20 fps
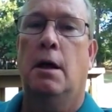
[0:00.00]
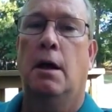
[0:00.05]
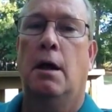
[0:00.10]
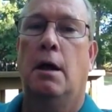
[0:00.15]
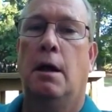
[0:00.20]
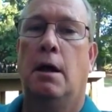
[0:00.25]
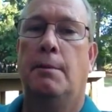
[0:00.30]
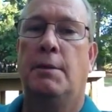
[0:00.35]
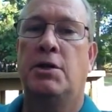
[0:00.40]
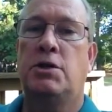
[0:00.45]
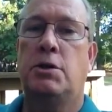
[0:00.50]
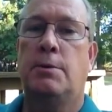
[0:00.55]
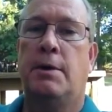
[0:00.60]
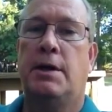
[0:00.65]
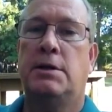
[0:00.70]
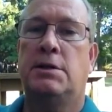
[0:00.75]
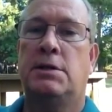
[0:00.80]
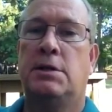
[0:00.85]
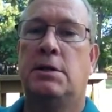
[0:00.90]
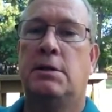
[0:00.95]
but you
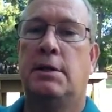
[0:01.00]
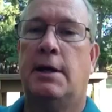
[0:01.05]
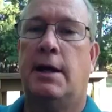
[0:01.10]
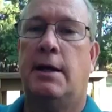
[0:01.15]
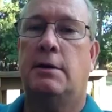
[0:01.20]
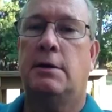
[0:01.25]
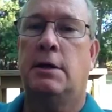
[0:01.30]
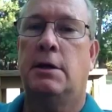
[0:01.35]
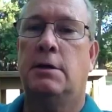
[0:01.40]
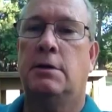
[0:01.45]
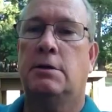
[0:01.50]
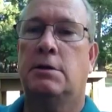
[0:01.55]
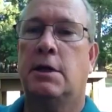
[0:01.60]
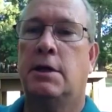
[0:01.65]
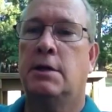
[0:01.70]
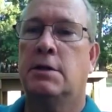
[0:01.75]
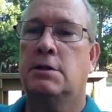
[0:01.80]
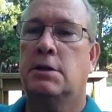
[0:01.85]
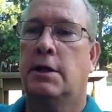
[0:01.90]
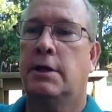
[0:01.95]
may see that in
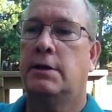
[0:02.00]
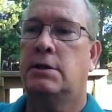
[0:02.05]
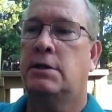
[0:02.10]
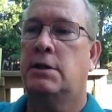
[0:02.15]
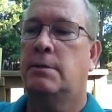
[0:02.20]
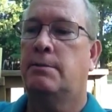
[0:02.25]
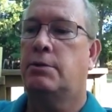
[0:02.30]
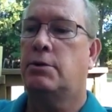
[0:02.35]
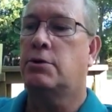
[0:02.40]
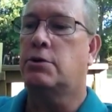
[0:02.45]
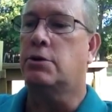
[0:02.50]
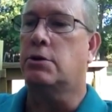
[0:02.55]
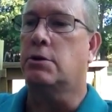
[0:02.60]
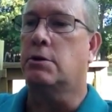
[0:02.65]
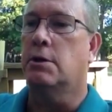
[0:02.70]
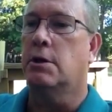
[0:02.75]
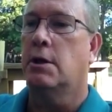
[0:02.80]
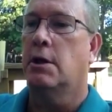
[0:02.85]
things like temperature.